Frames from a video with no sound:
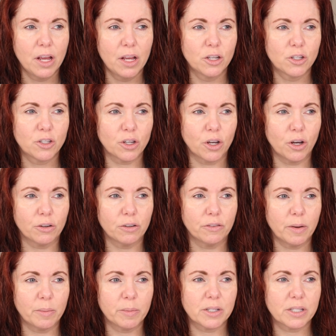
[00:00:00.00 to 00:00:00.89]
So
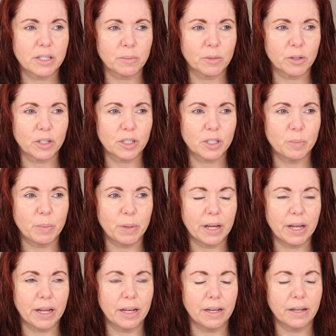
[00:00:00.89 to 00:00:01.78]
November, December, it's
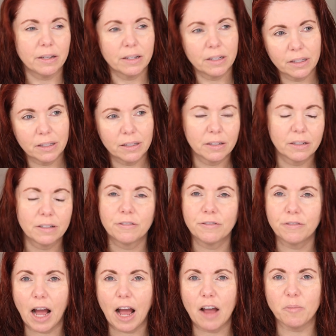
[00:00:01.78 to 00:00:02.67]
been
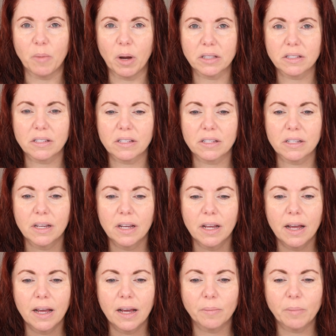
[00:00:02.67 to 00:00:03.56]
5 months.
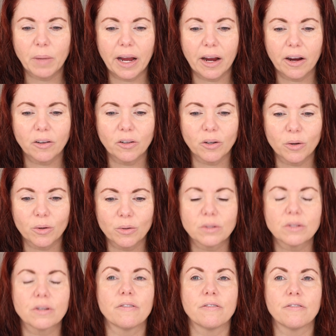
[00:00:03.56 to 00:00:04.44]
My hair
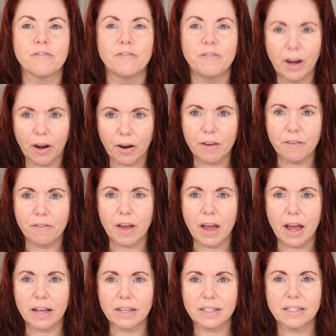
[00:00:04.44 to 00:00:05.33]
grows very
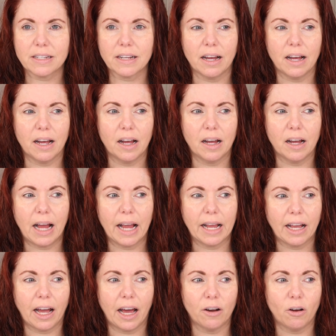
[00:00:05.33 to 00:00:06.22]
fast.
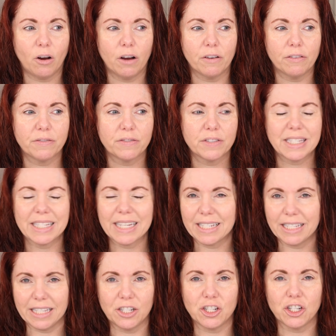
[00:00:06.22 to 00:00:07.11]
I cut off
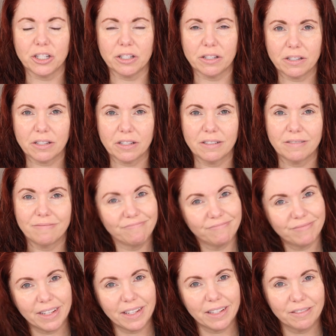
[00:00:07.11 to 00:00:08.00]
6 inches
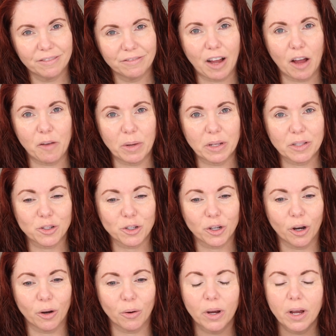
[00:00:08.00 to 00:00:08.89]
5 months
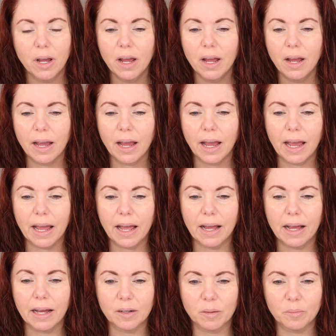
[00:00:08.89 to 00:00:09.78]
ago,
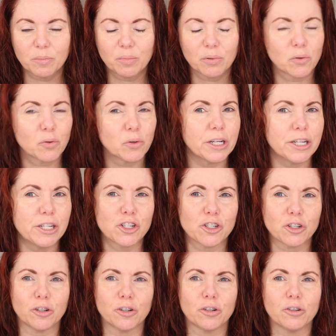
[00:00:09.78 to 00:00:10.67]
and I'm pretty
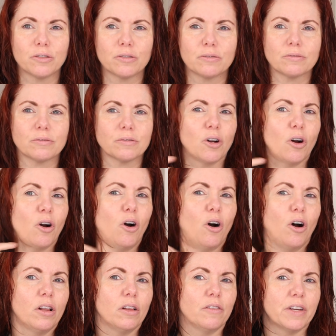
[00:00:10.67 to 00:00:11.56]
sure
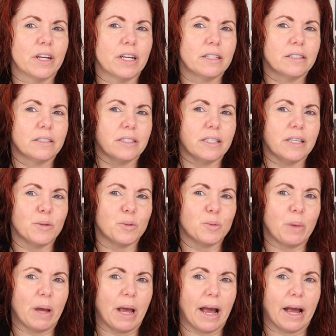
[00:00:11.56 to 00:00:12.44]
all of it is
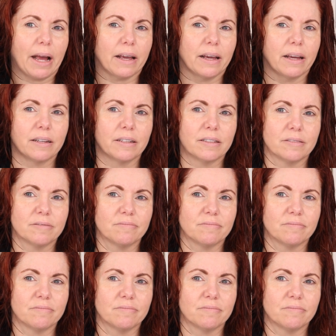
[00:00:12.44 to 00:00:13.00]
back.